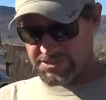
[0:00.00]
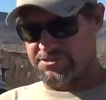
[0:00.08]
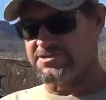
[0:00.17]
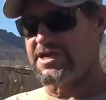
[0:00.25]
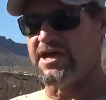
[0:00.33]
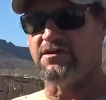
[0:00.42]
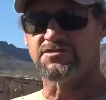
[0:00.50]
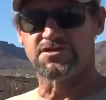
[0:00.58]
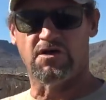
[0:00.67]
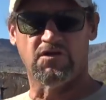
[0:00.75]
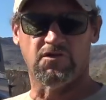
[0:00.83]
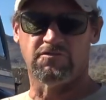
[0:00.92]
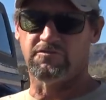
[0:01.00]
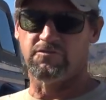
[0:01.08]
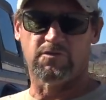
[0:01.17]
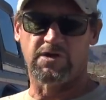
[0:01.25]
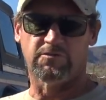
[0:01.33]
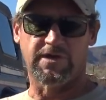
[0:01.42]
major towns all over
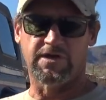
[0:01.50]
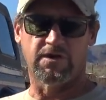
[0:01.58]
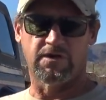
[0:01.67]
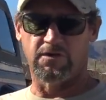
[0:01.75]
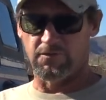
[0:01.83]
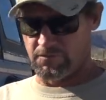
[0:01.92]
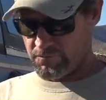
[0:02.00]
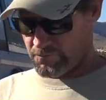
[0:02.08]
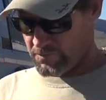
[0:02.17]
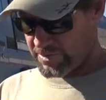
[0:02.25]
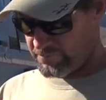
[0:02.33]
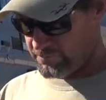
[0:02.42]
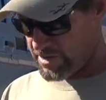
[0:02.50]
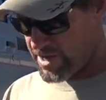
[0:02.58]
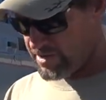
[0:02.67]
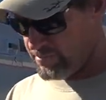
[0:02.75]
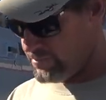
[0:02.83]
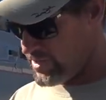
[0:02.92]
where we go. We
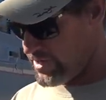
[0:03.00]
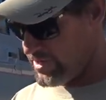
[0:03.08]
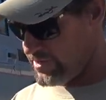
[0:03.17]
ride them